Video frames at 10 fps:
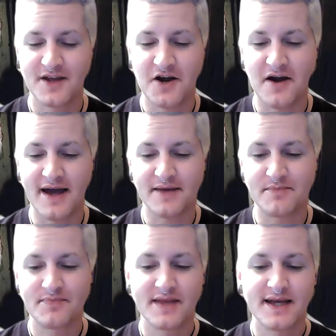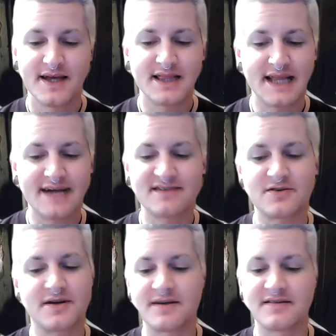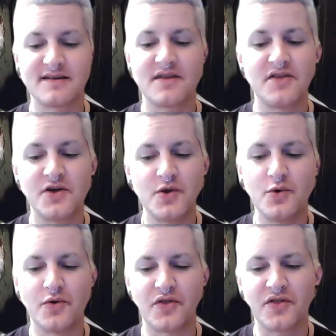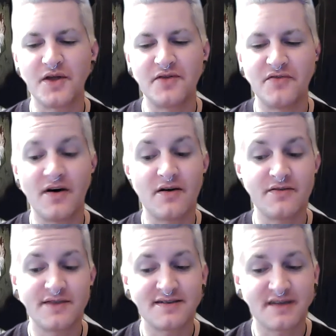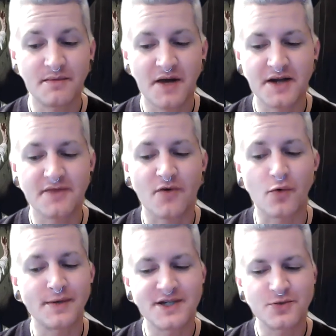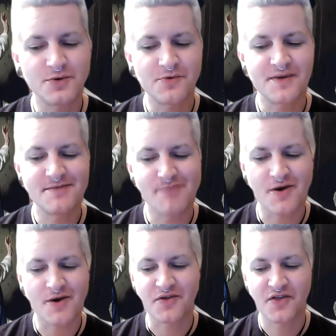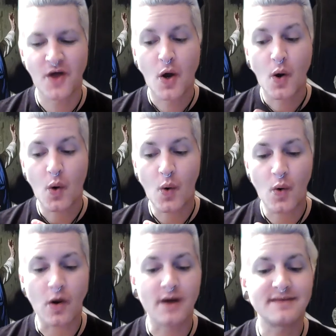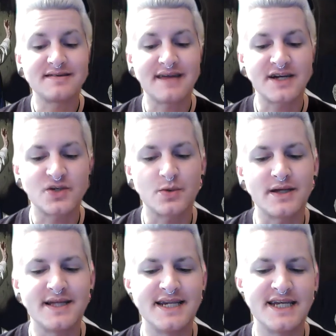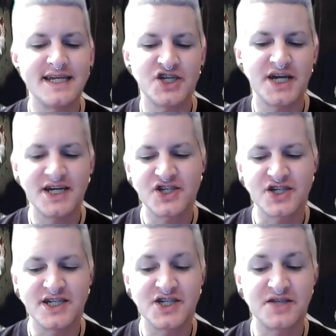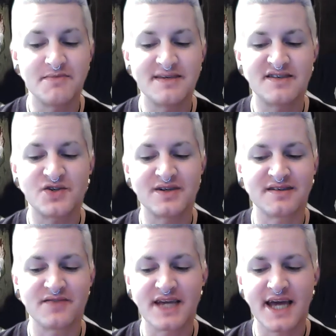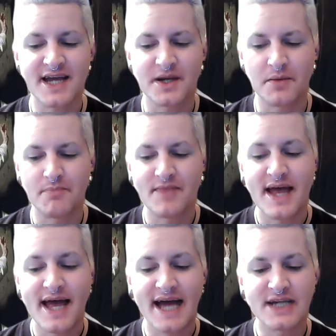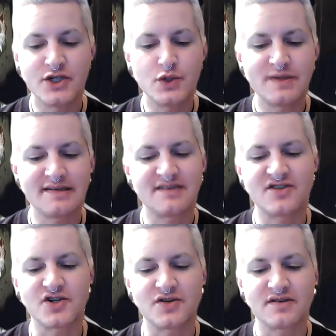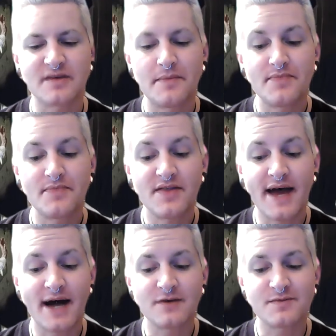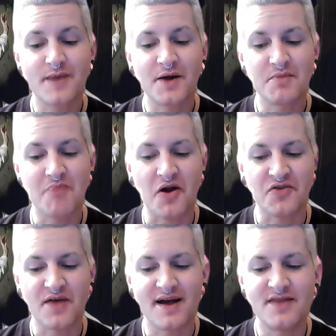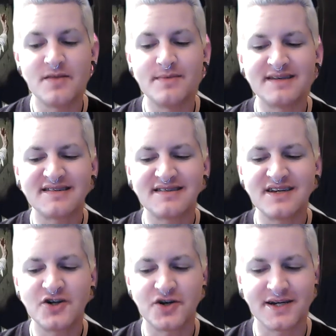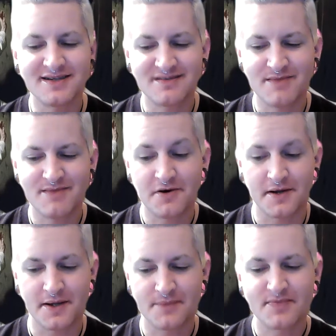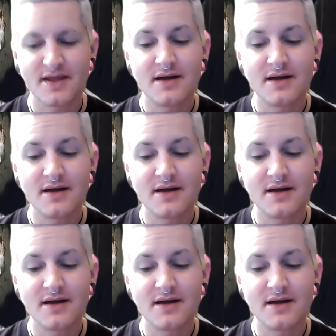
All right. Lazarus, the youth involved in some kind of ritual rebirth or sexual initiation into the mysteries of the kingdom, had two sisters, the house proud Martha and the mysterious Mary